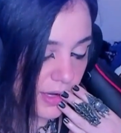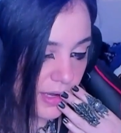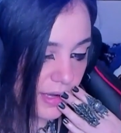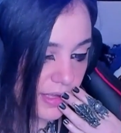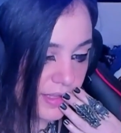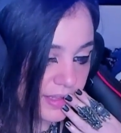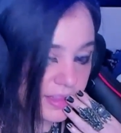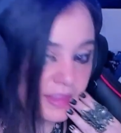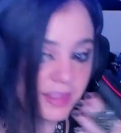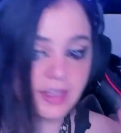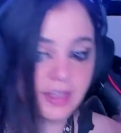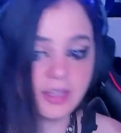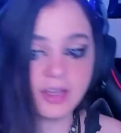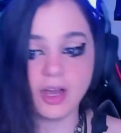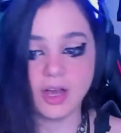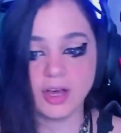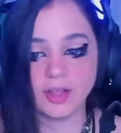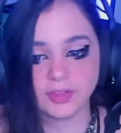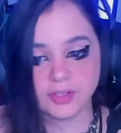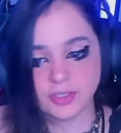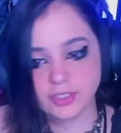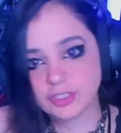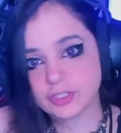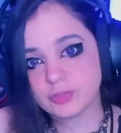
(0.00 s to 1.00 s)
the
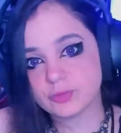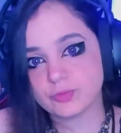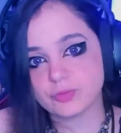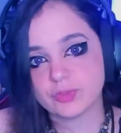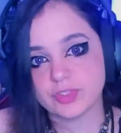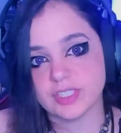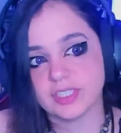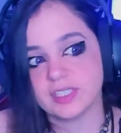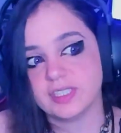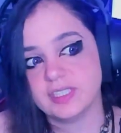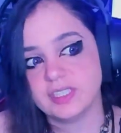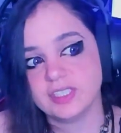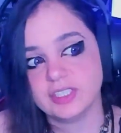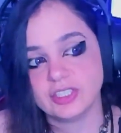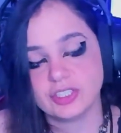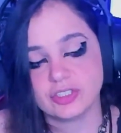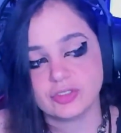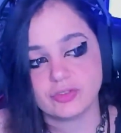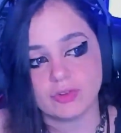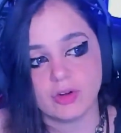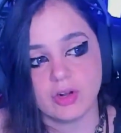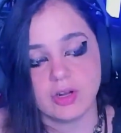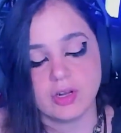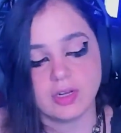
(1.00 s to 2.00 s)
other really
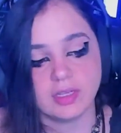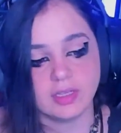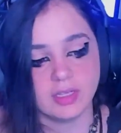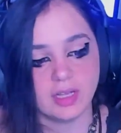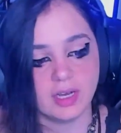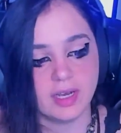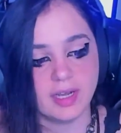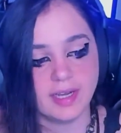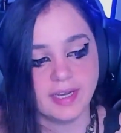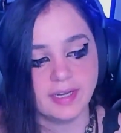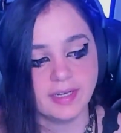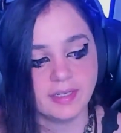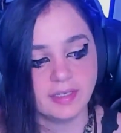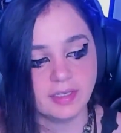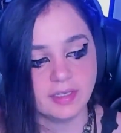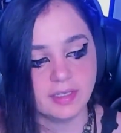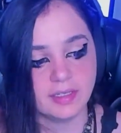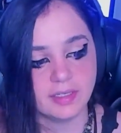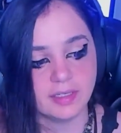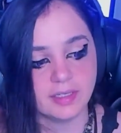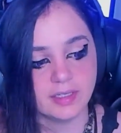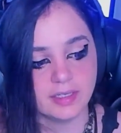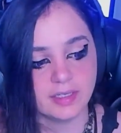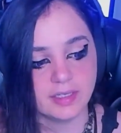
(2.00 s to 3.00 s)
strong line
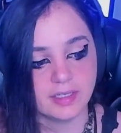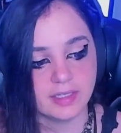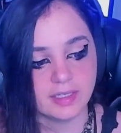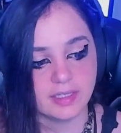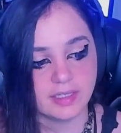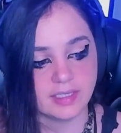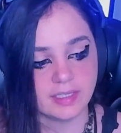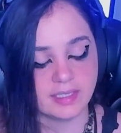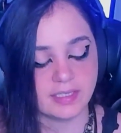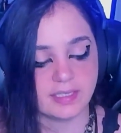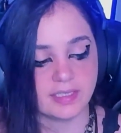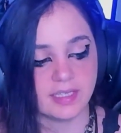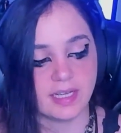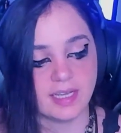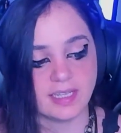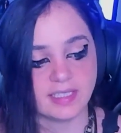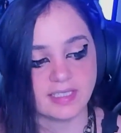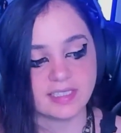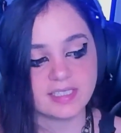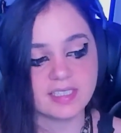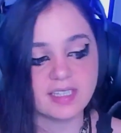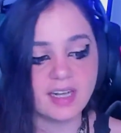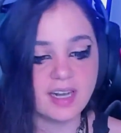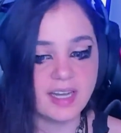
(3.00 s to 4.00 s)
is that
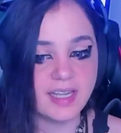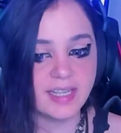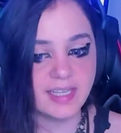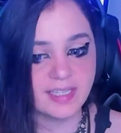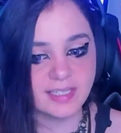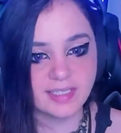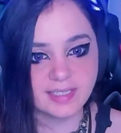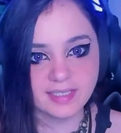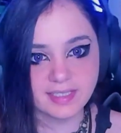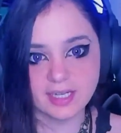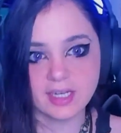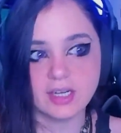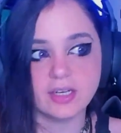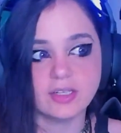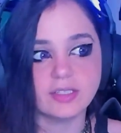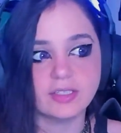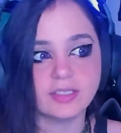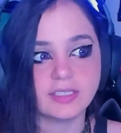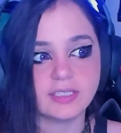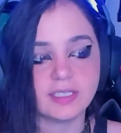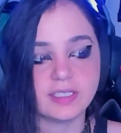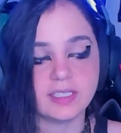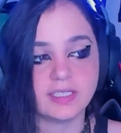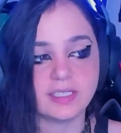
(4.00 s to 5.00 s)
science
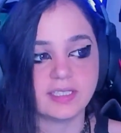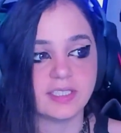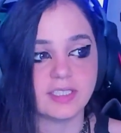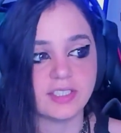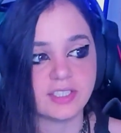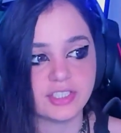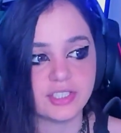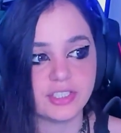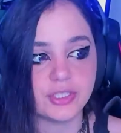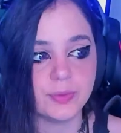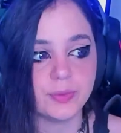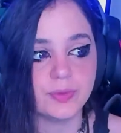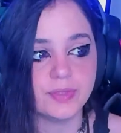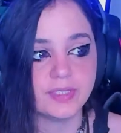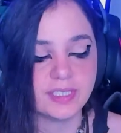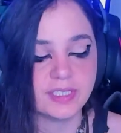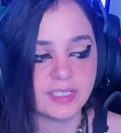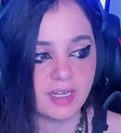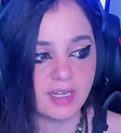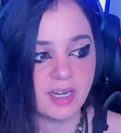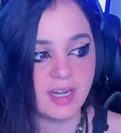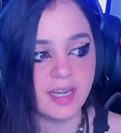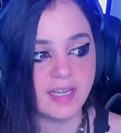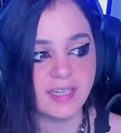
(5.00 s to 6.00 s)
tells us it's
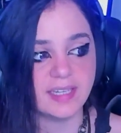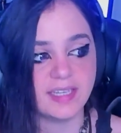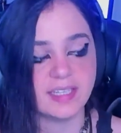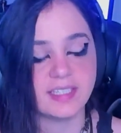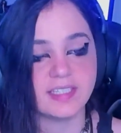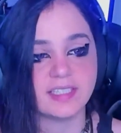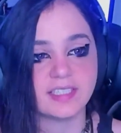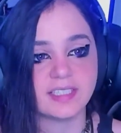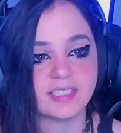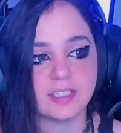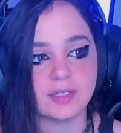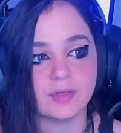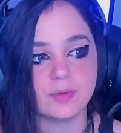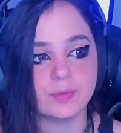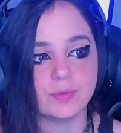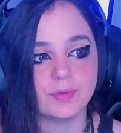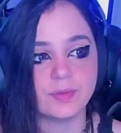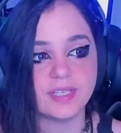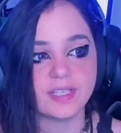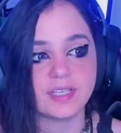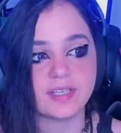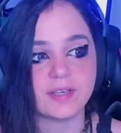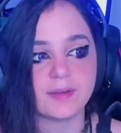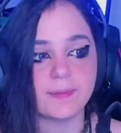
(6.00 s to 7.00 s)
suicide, and still
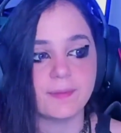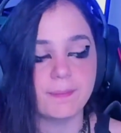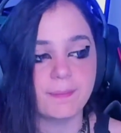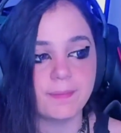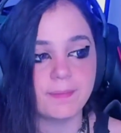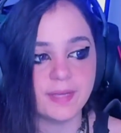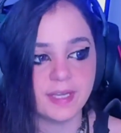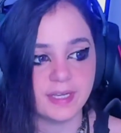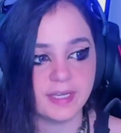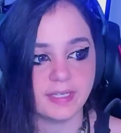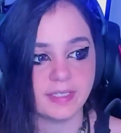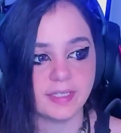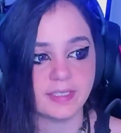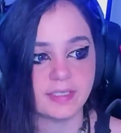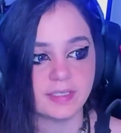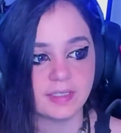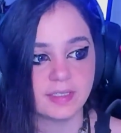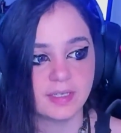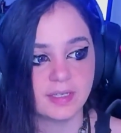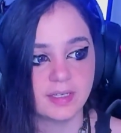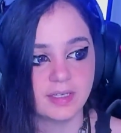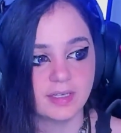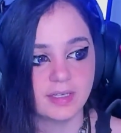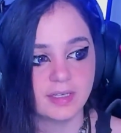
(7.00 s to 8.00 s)
we commit.
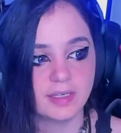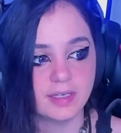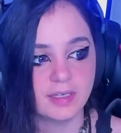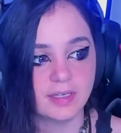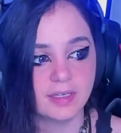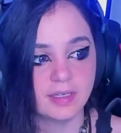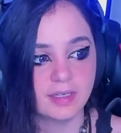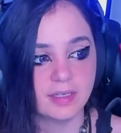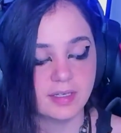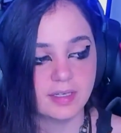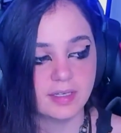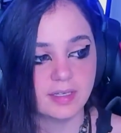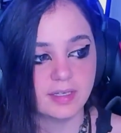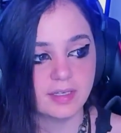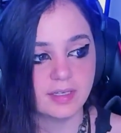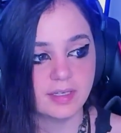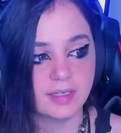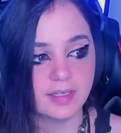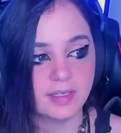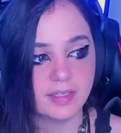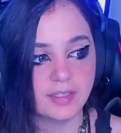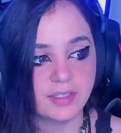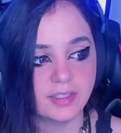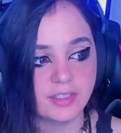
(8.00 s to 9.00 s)

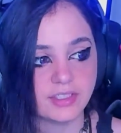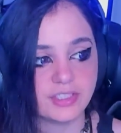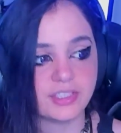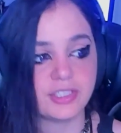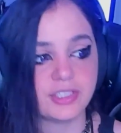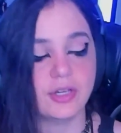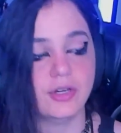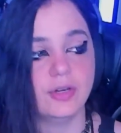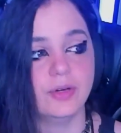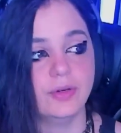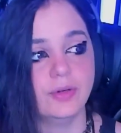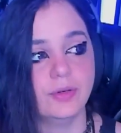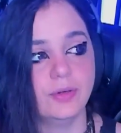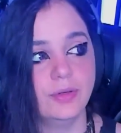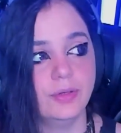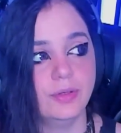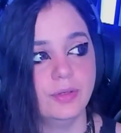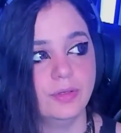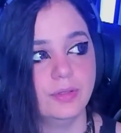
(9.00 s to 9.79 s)
So